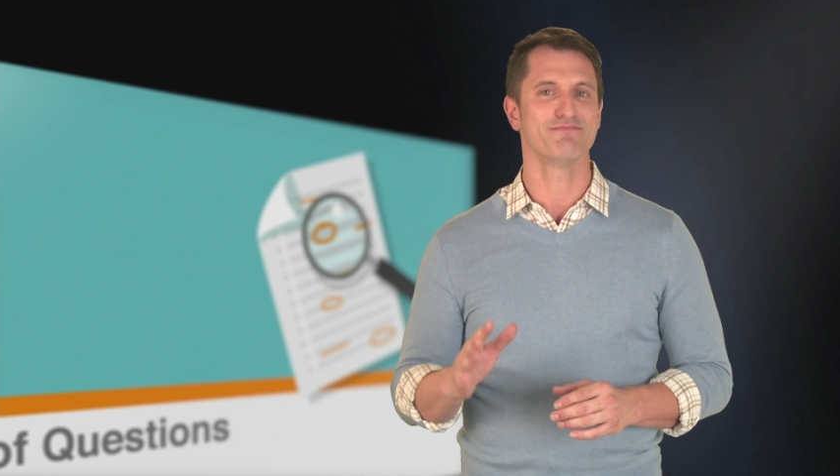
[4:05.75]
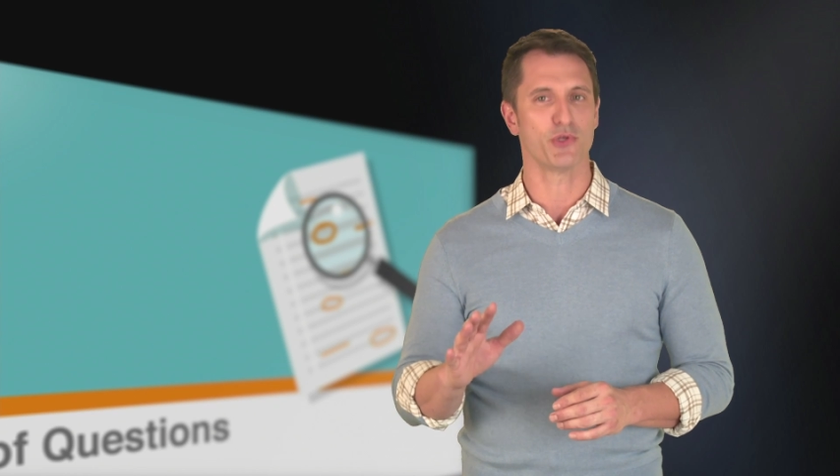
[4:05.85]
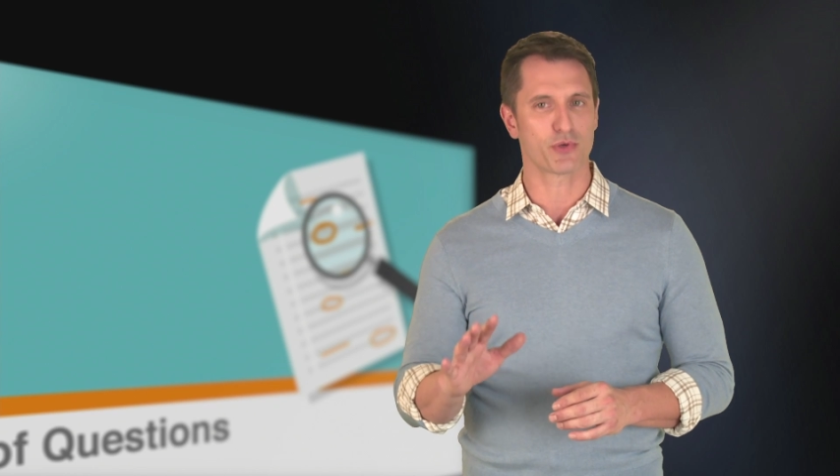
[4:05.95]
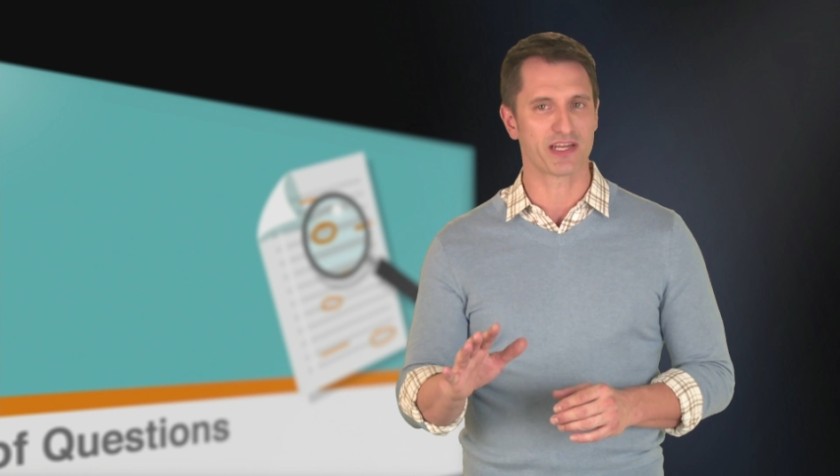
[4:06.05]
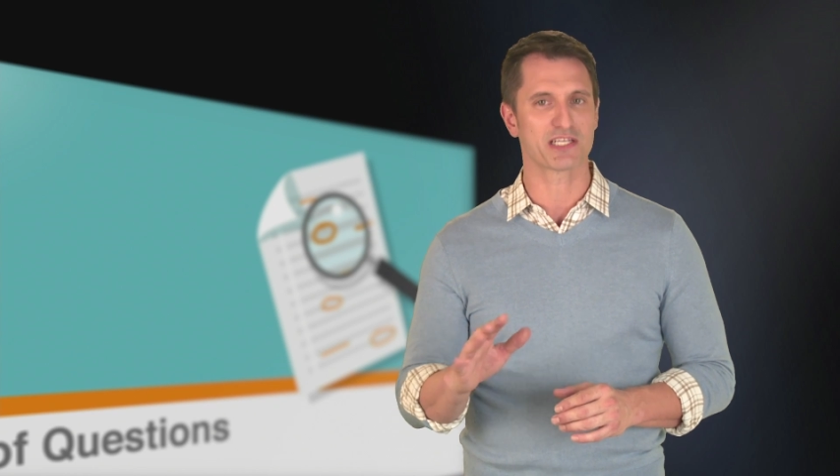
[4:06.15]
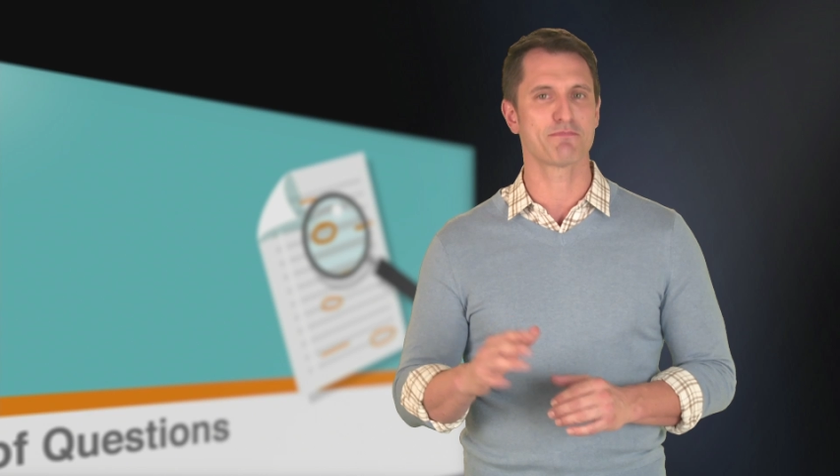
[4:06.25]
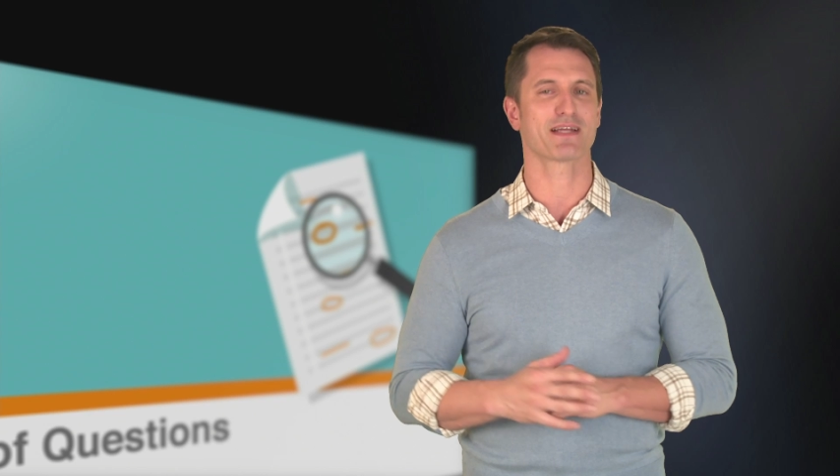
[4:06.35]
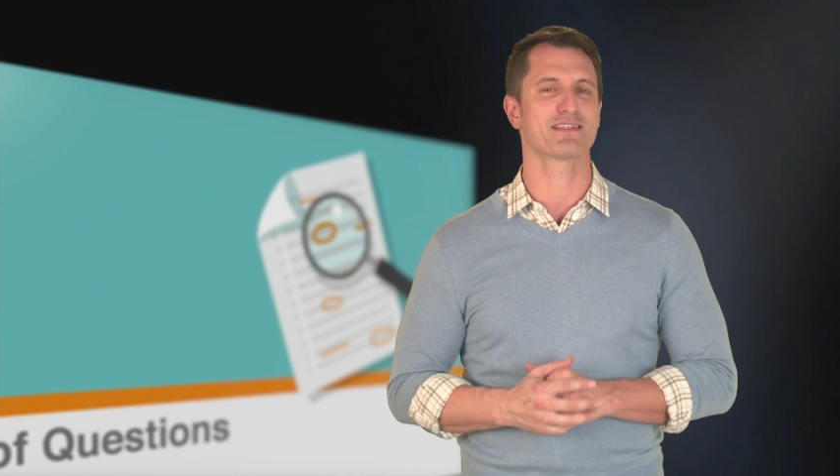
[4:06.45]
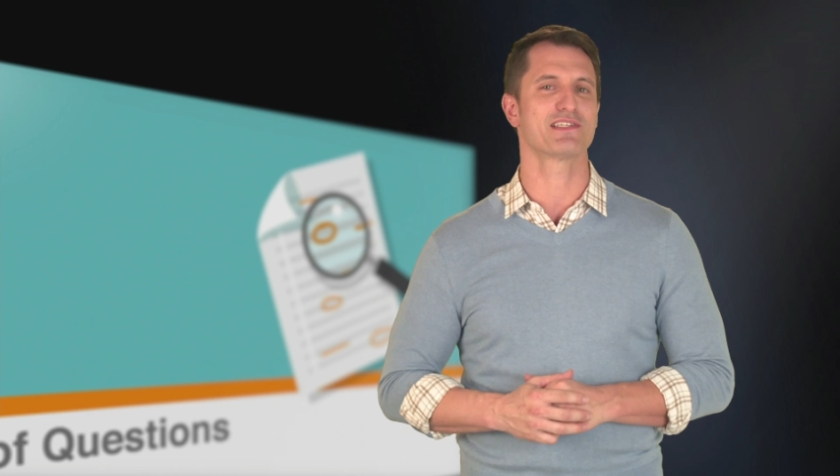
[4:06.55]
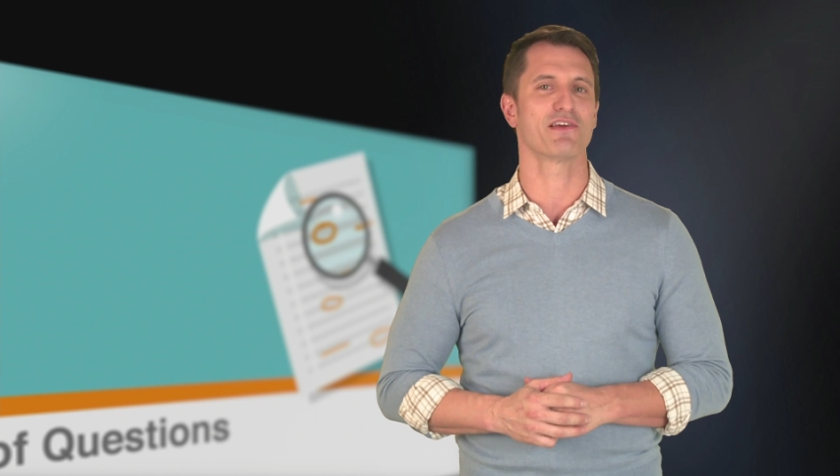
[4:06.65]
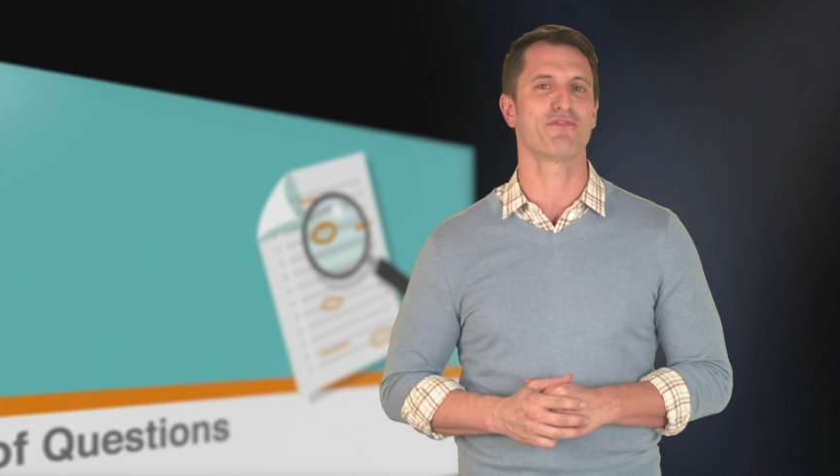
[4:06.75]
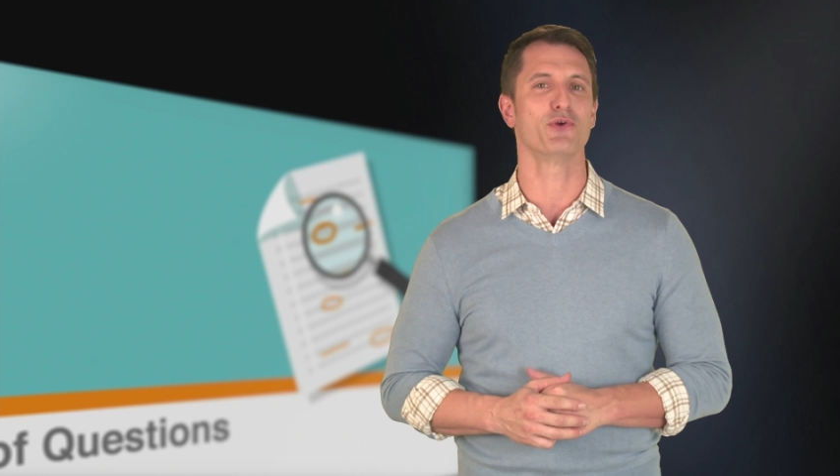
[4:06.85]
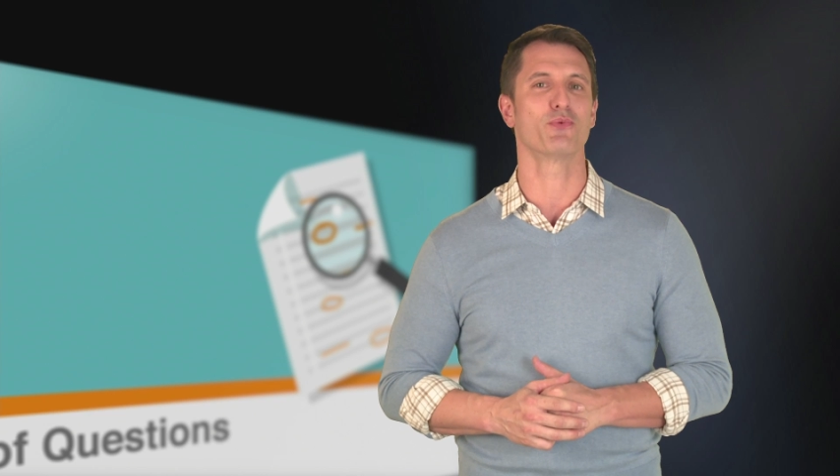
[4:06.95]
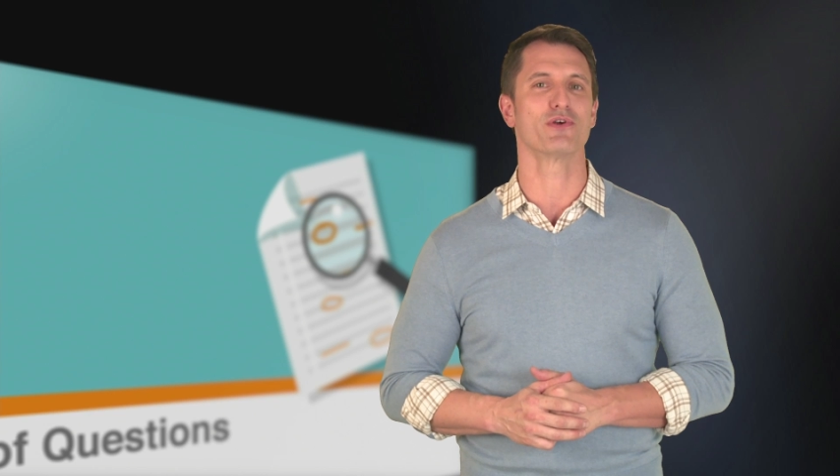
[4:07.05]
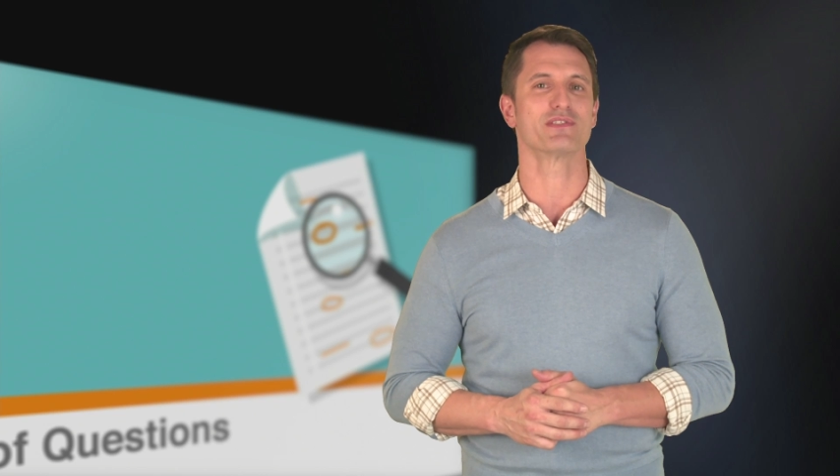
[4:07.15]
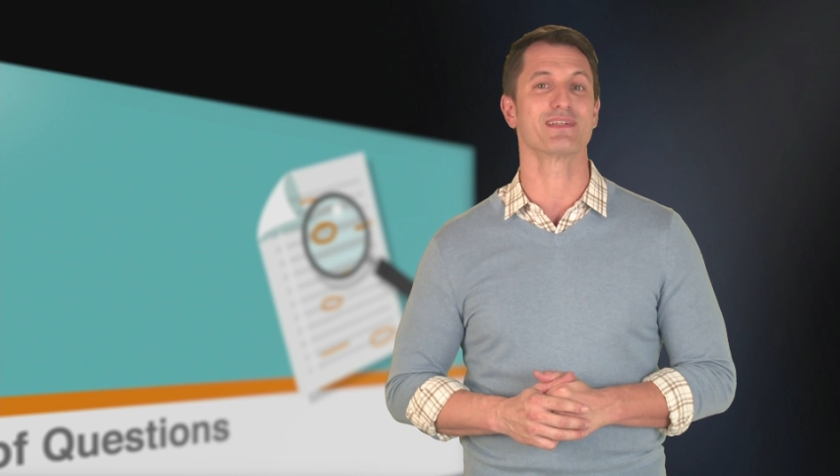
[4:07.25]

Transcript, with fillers: you can expect to see a few words